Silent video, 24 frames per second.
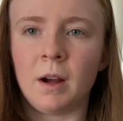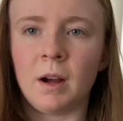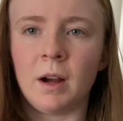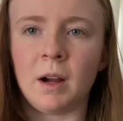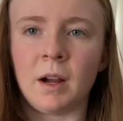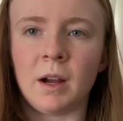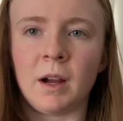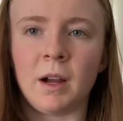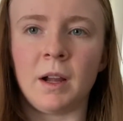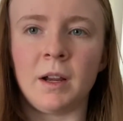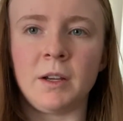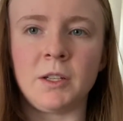
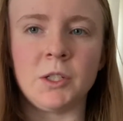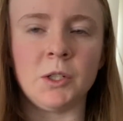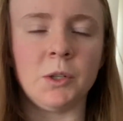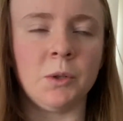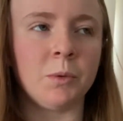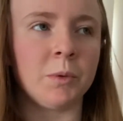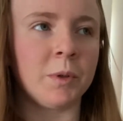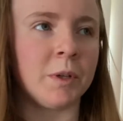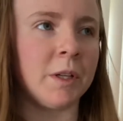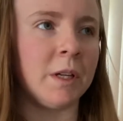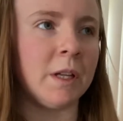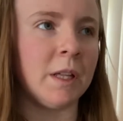I
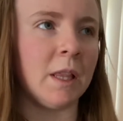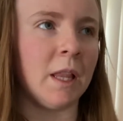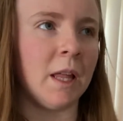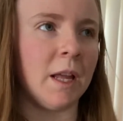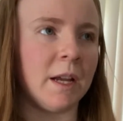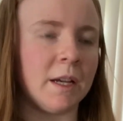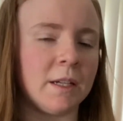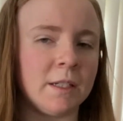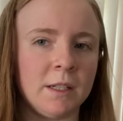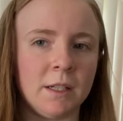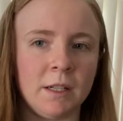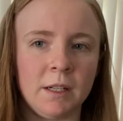don't really
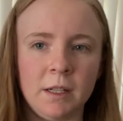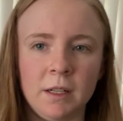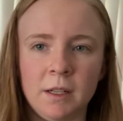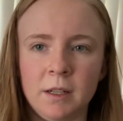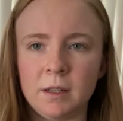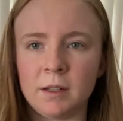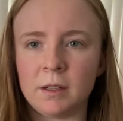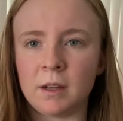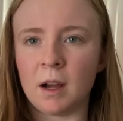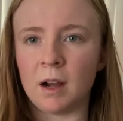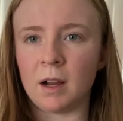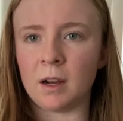like to
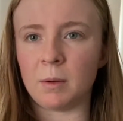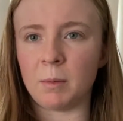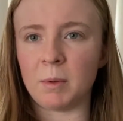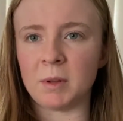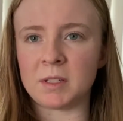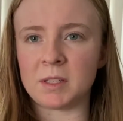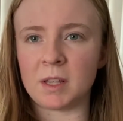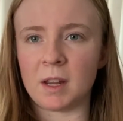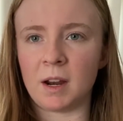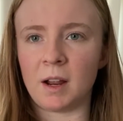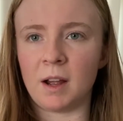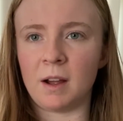eat
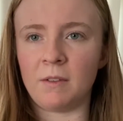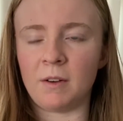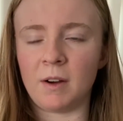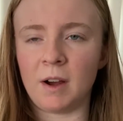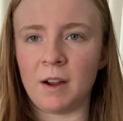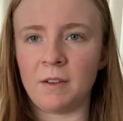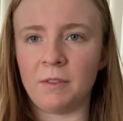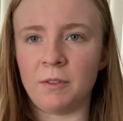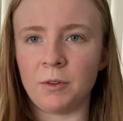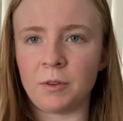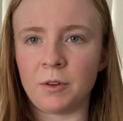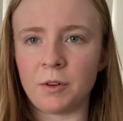condiments that have
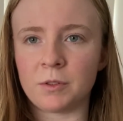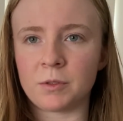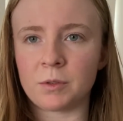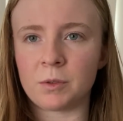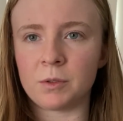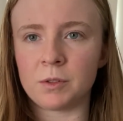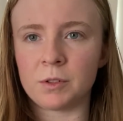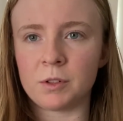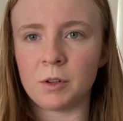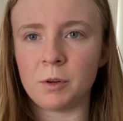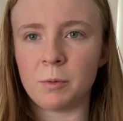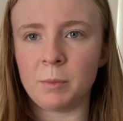high fructose
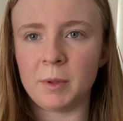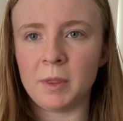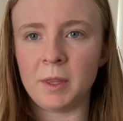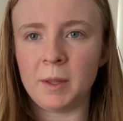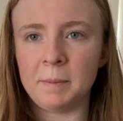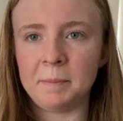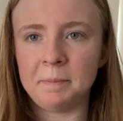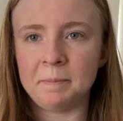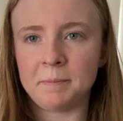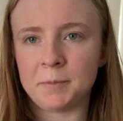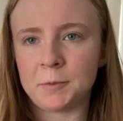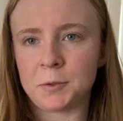corn syrup in
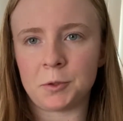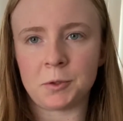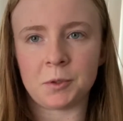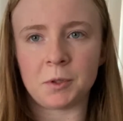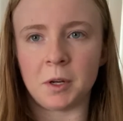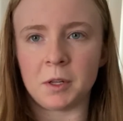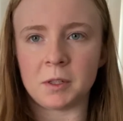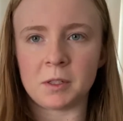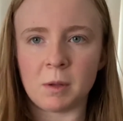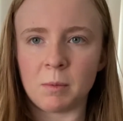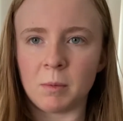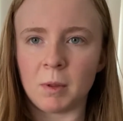them. Just
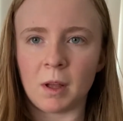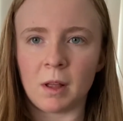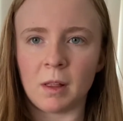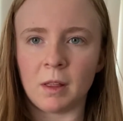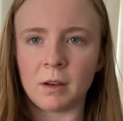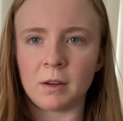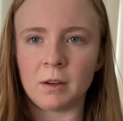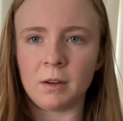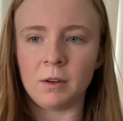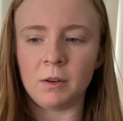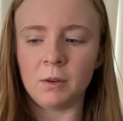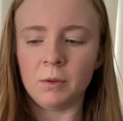not something I
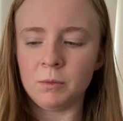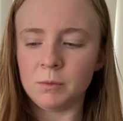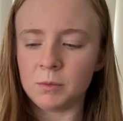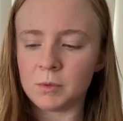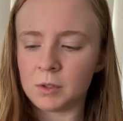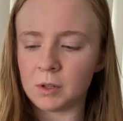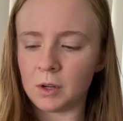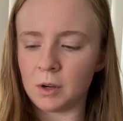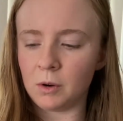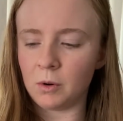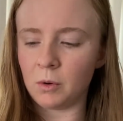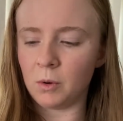like to do.
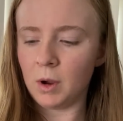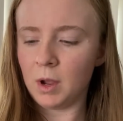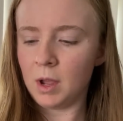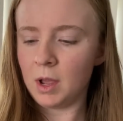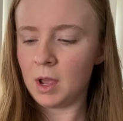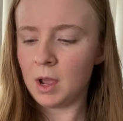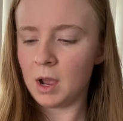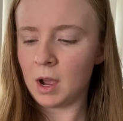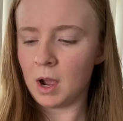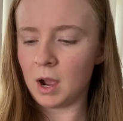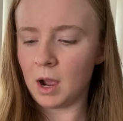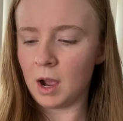So
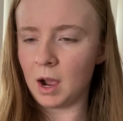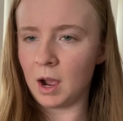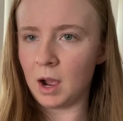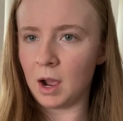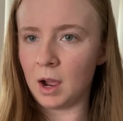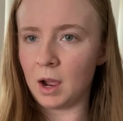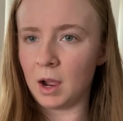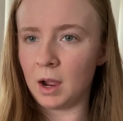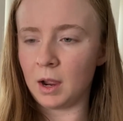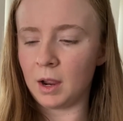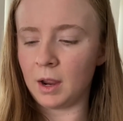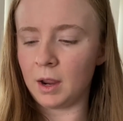
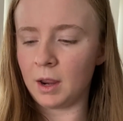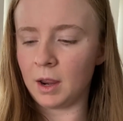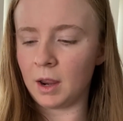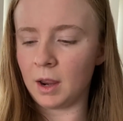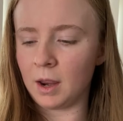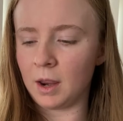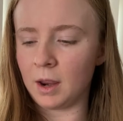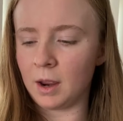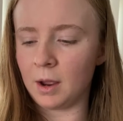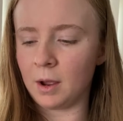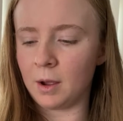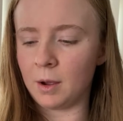I
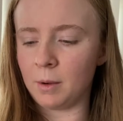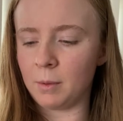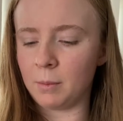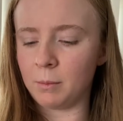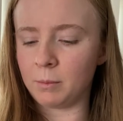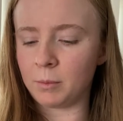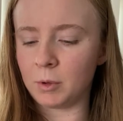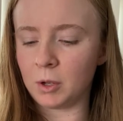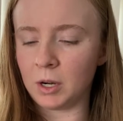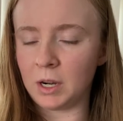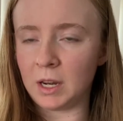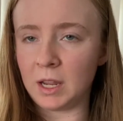
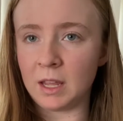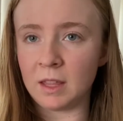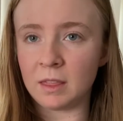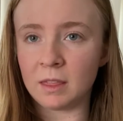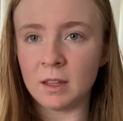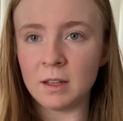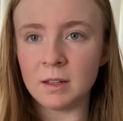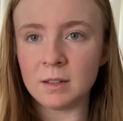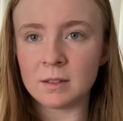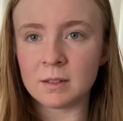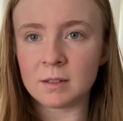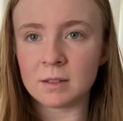am gonna eat
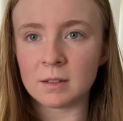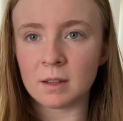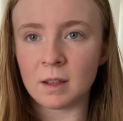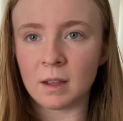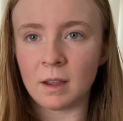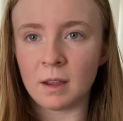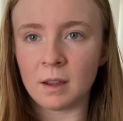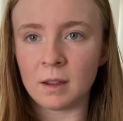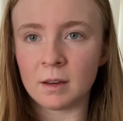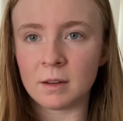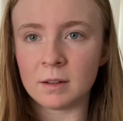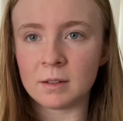this,
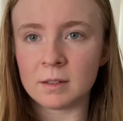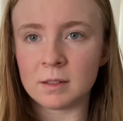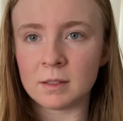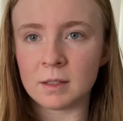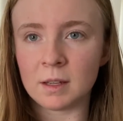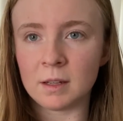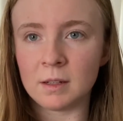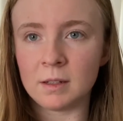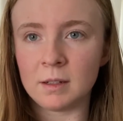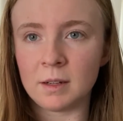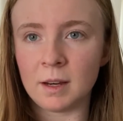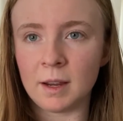and
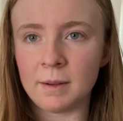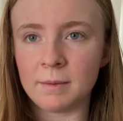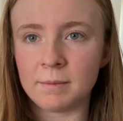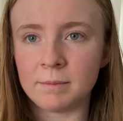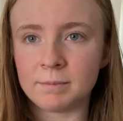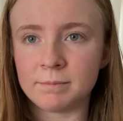then yeah.